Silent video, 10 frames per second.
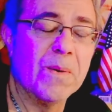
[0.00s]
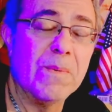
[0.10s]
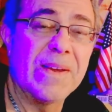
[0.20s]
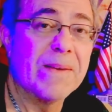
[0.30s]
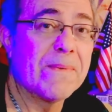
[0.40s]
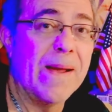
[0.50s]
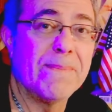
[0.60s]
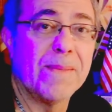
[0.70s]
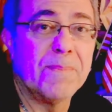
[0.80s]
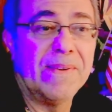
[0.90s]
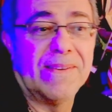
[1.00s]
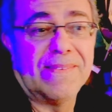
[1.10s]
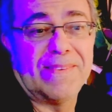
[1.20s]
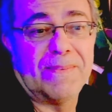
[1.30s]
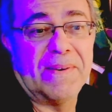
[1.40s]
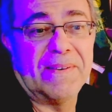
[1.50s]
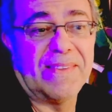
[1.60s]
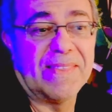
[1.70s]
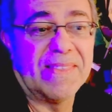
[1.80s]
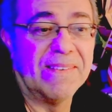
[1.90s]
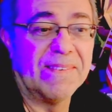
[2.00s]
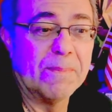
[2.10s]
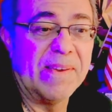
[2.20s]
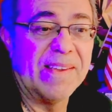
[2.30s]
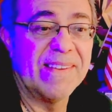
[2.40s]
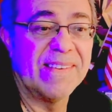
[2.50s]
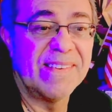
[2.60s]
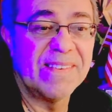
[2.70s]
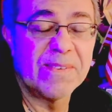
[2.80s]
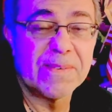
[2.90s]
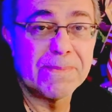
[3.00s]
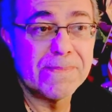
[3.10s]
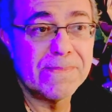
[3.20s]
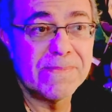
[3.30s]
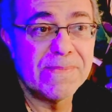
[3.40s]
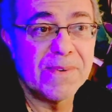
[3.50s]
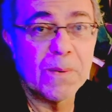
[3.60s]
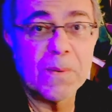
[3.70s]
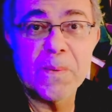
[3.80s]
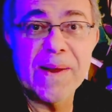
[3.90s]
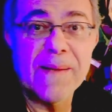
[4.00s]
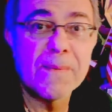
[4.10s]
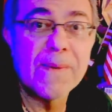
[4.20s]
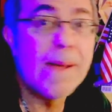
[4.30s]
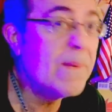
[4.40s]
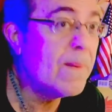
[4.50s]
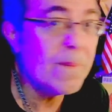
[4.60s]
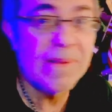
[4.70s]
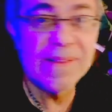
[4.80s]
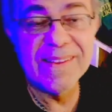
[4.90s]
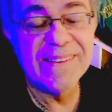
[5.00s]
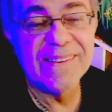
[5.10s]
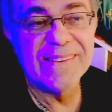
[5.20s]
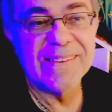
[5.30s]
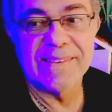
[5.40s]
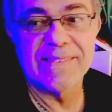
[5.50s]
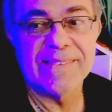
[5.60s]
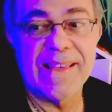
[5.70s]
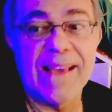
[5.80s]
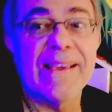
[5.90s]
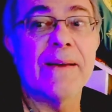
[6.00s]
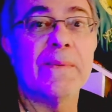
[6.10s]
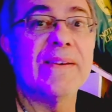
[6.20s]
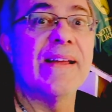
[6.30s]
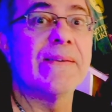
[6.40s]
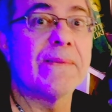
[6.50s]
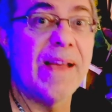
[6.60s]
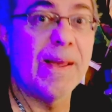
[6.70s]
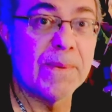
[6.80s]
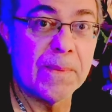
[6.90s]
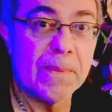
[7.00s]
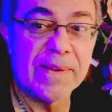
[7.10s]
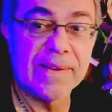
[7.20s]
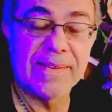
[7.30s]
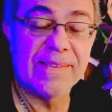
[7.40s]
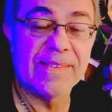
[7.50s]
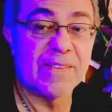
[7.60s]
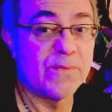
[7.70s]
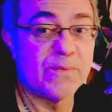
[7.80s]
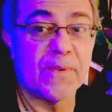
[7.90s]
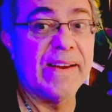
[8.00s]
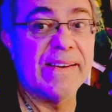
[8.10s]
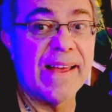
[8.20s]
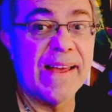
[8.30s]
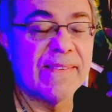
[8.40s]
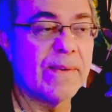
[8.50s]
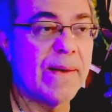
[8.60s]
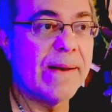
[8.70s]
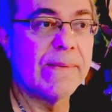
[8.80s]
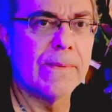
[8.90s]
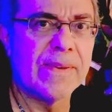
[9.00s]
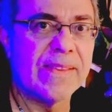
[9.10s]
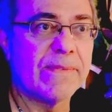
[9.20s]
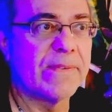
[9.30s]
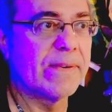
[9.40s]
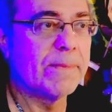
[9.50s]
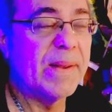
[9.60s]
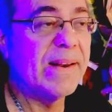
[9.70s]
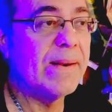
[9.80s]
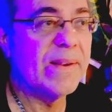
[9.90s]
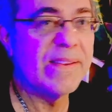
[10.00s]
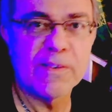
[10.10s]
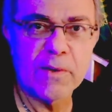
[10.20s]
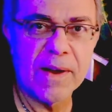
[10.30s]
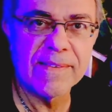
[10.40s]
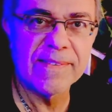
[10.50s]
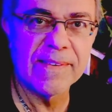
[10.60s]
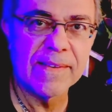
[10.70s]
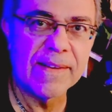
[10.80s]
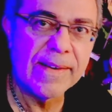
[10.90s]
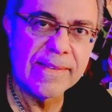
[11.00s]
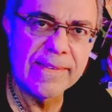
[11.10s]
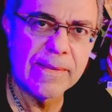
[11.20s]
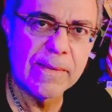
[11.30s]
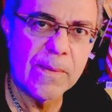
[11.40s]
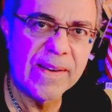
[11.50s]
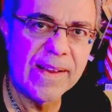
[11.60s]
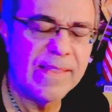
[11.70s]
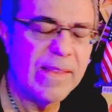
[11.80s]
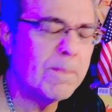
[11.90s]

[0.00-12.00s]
Don't get wrapped up in conspiracy theories. Don't pay attention to those, or don't go down the rabbit hole. Because that guy went down the rabbit hole and he just freaked out. So I don't know what the fuck. But anyways, the trial's still on. It's still going on.